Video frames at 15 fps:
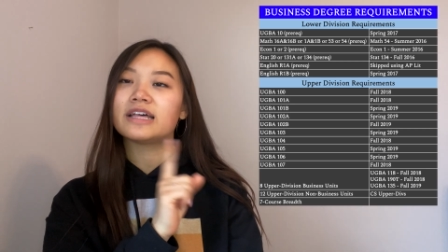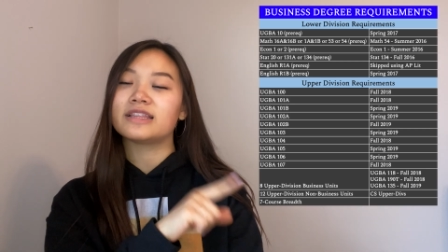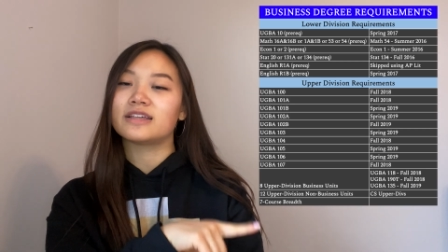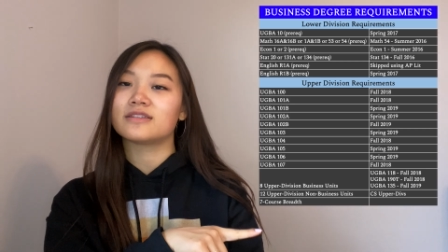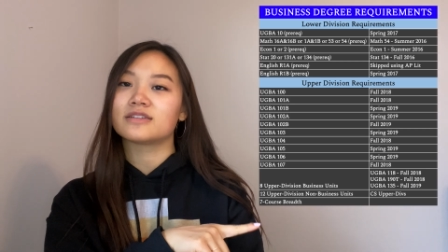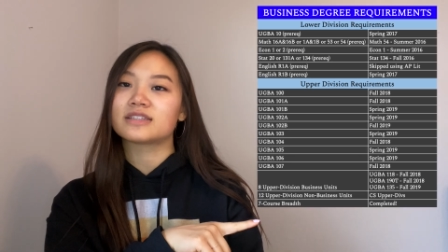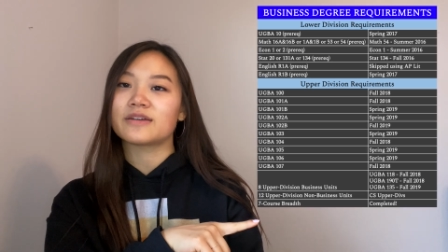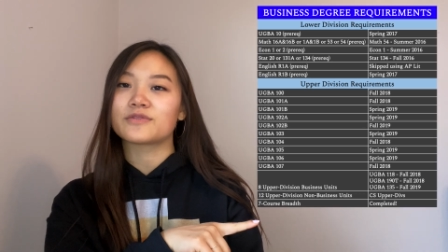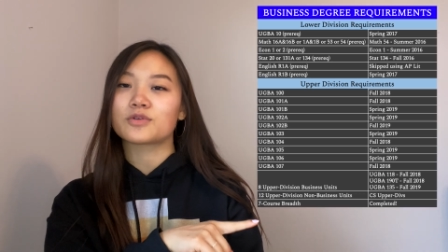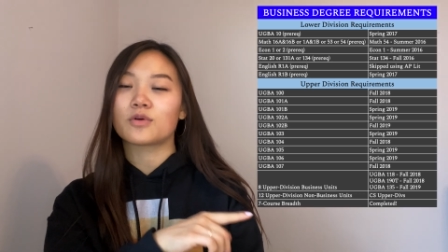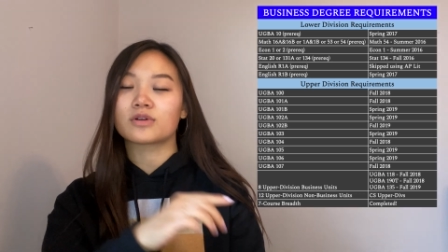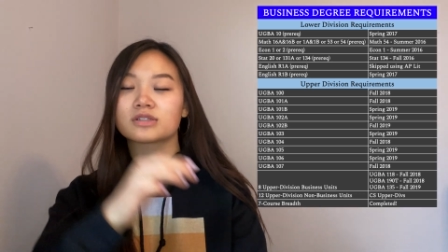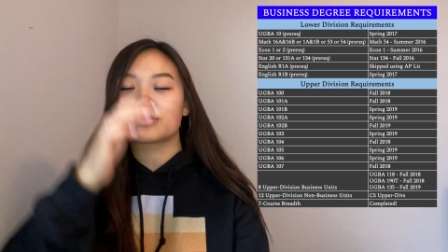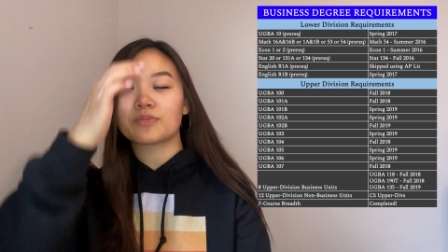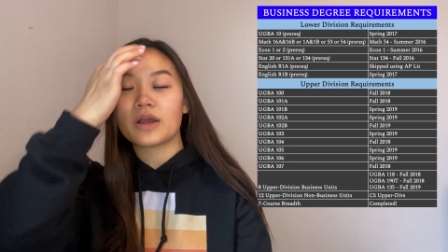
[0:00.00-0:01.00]
And then the
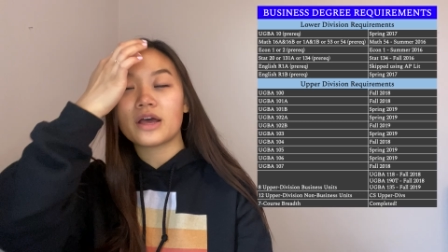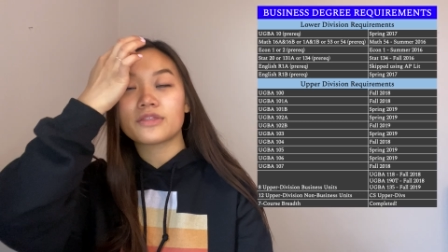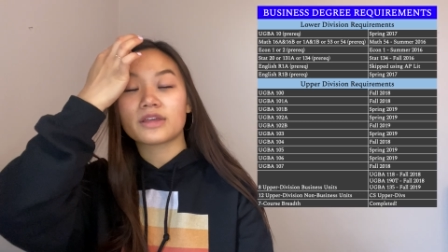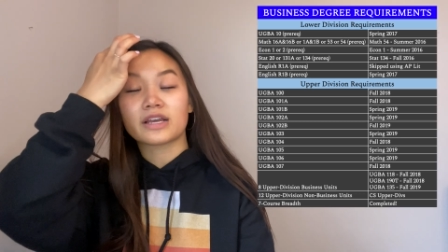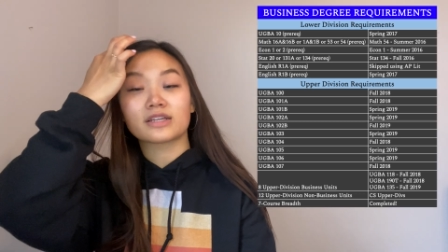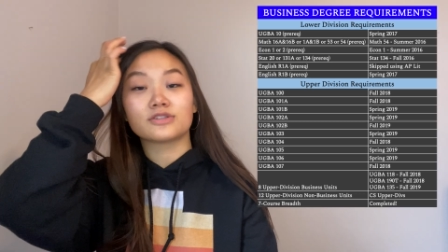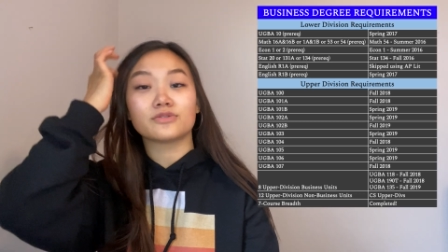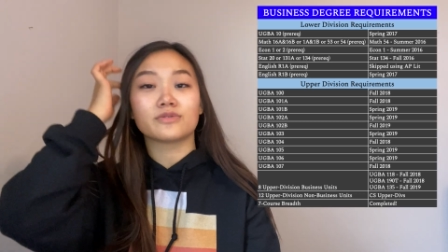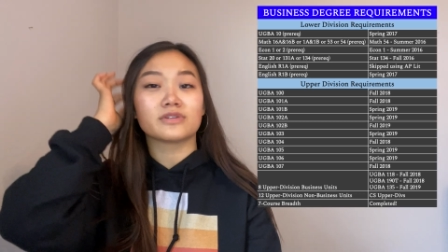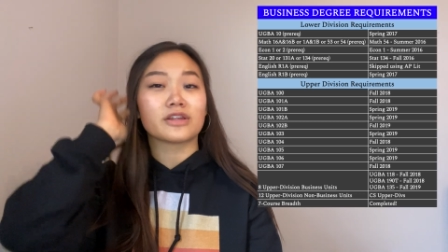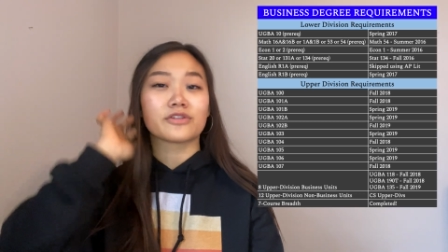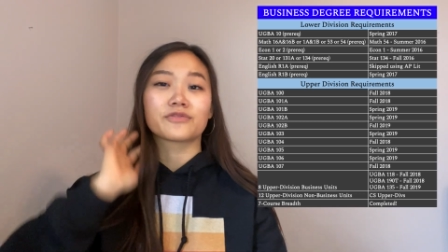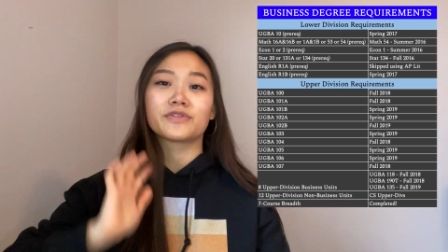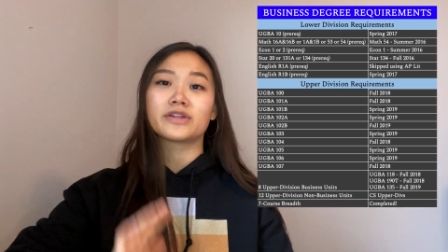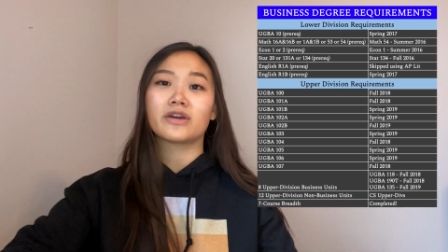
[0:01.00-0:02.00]
7-course breadth, I can do
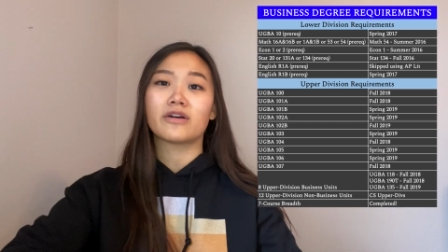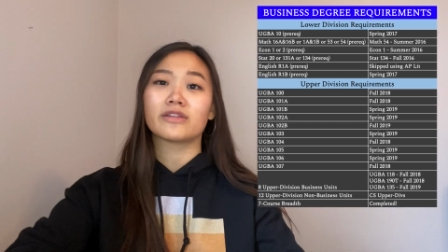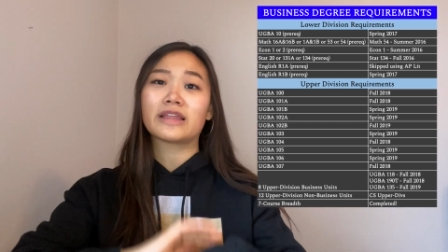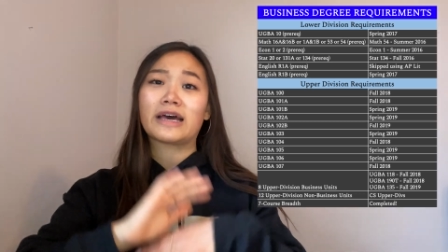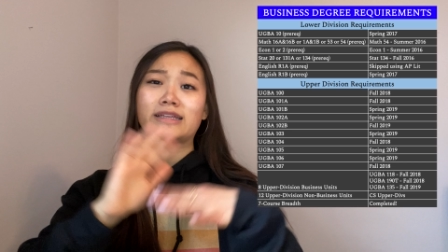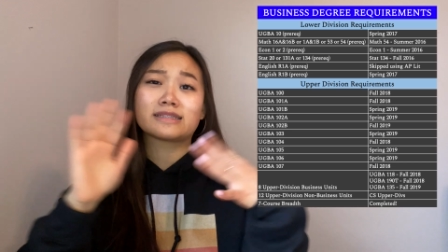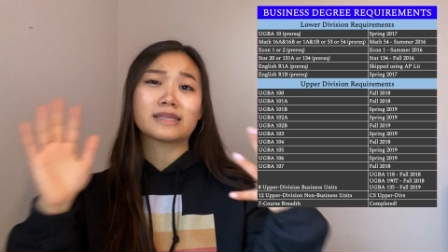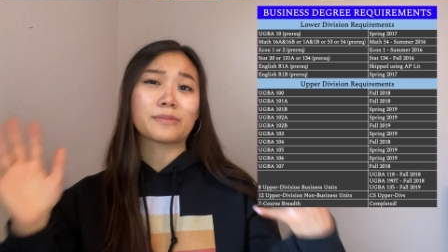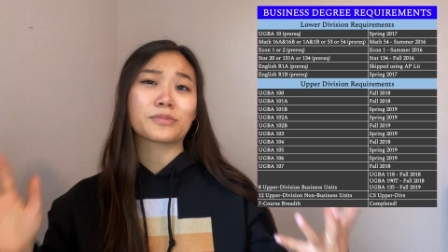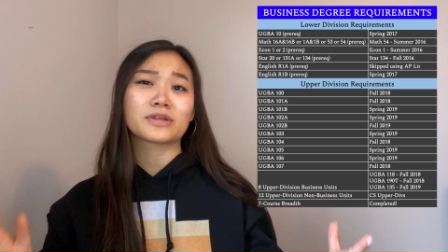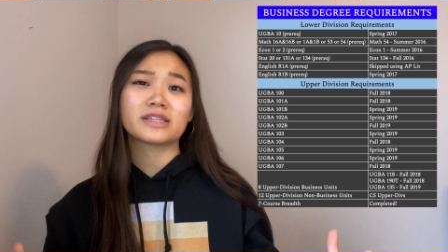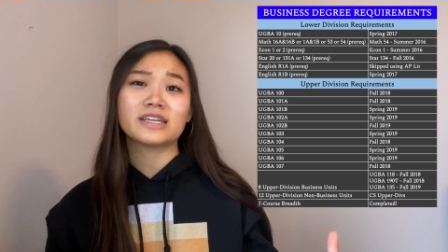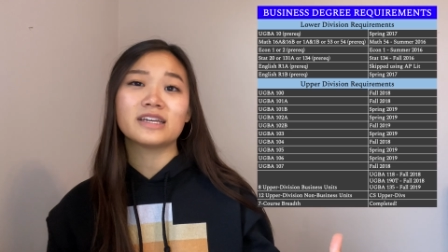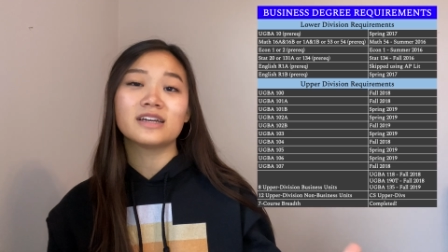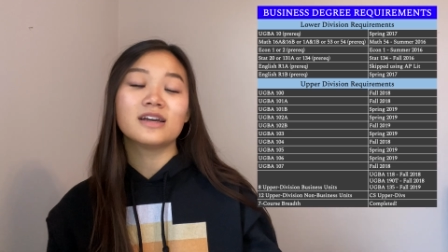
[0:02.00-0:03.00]
another video on that
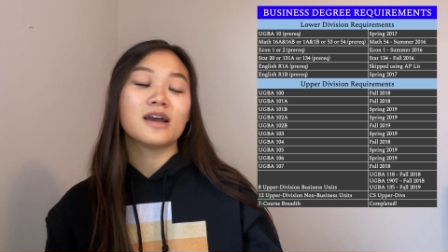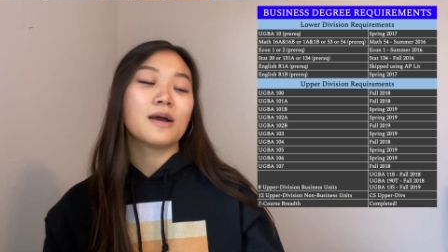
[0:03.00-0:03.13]
separately,